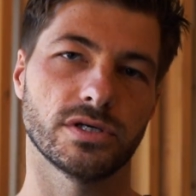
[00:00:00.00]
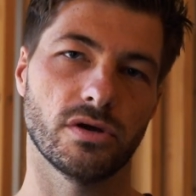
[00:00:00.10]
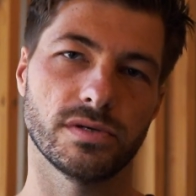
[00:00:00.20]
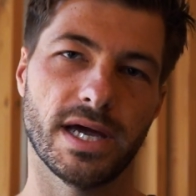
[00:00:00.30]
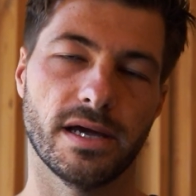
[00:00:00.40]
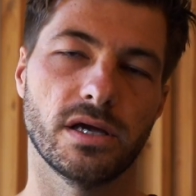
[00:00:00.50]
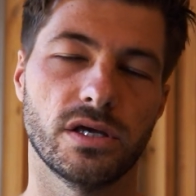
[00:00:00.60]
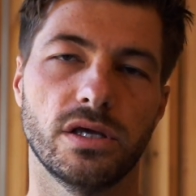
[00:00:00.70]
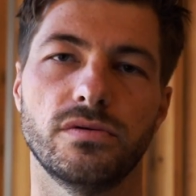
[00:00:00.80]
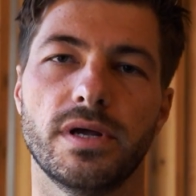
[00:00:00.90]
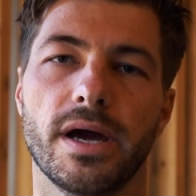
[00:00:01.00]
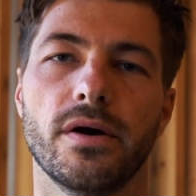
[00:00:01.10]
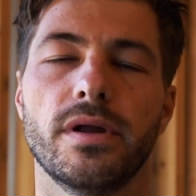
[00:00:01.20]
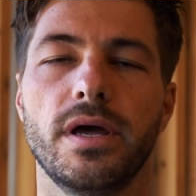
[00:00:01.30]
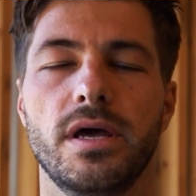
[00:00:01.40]
It's going to anchor you
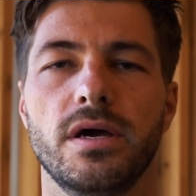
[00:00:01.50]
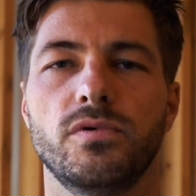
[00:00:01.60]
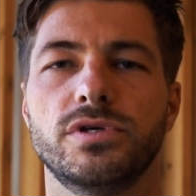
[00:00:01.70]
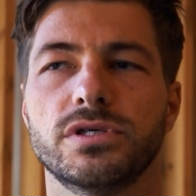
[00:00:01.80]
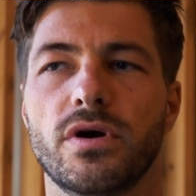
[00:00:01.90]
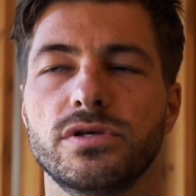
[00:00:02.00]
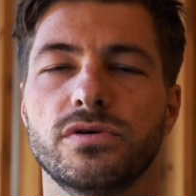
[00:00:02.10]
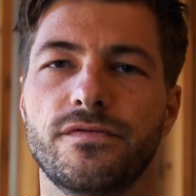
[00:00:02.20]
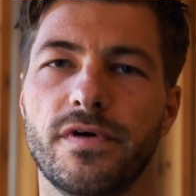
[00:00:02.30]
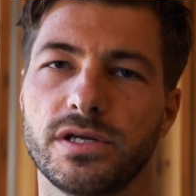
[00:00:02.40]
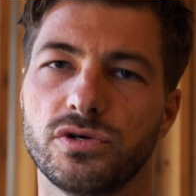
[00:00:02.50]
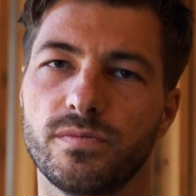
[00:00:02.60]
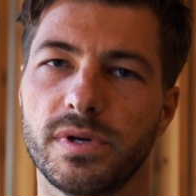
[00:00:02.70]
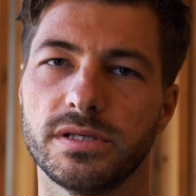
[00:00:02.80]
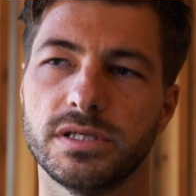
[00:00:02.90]
down, which is going to affect your
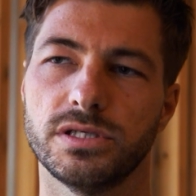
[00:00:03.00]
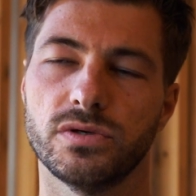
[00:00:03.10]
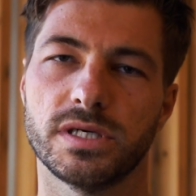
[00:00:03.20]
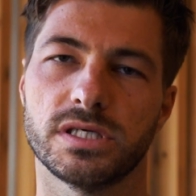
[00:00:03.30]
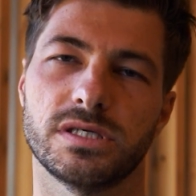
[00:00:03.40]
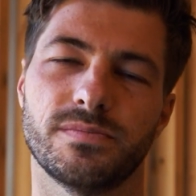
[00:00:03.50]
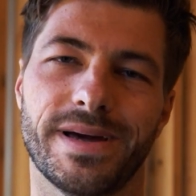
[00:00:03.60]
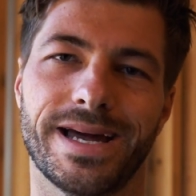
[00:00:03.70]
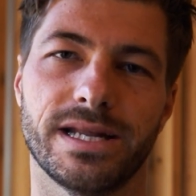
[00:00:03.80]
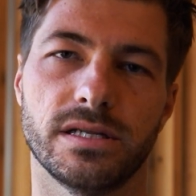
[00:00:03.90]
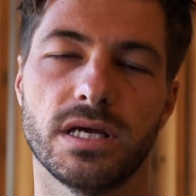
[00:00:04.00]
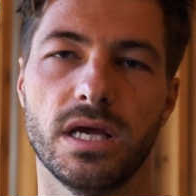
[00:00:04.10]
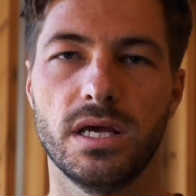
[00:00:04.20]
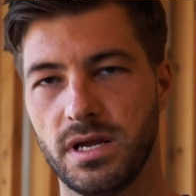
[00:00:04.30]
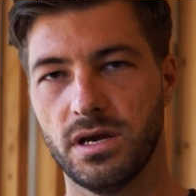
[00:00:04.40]
ability to expand
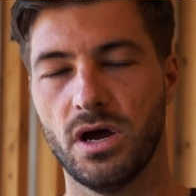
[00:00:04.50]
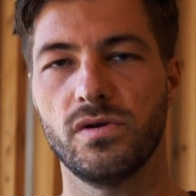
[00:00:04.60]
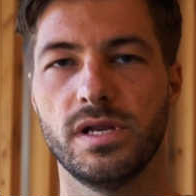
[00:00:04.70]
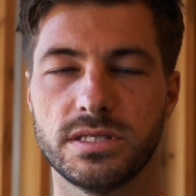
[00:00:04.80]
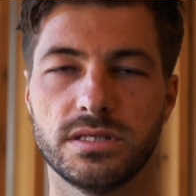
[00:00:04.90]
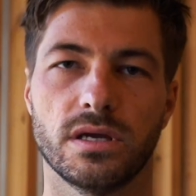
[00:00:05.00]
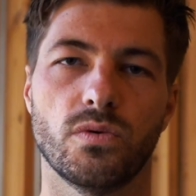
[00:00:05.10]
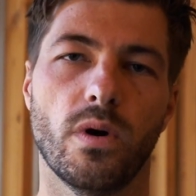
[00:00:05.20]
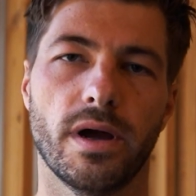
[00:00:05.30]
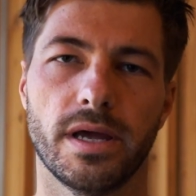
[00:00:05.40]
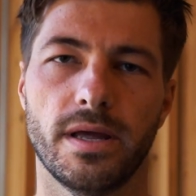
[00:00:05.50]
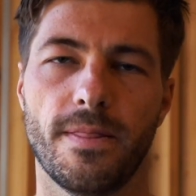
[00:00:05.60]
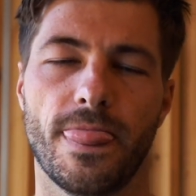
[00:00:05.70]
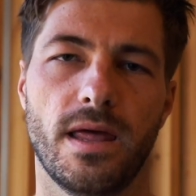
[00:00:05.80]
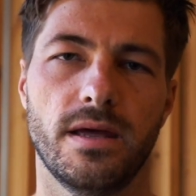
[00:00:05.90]
in a holistic way.
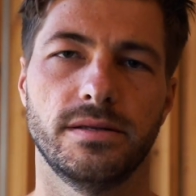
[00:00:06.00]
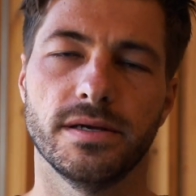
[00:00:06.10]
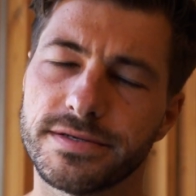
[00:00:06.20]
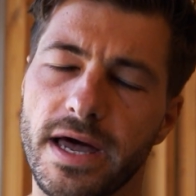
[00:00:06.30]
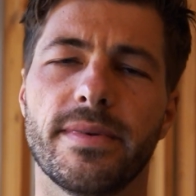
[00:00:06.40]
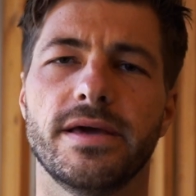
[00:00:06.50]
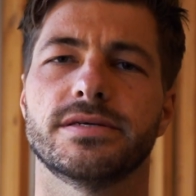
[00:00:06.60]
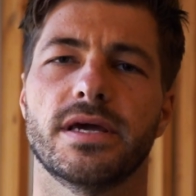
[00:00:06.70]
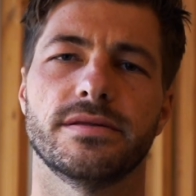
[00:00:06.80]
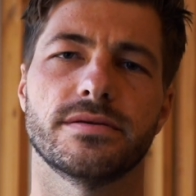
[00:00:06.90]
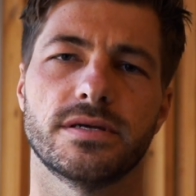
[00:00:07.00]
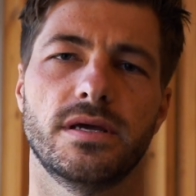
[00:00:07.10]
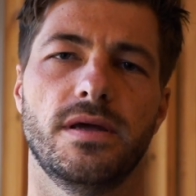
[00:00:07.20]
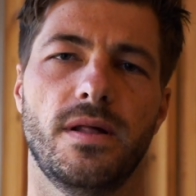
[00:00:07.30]
Does that make sense?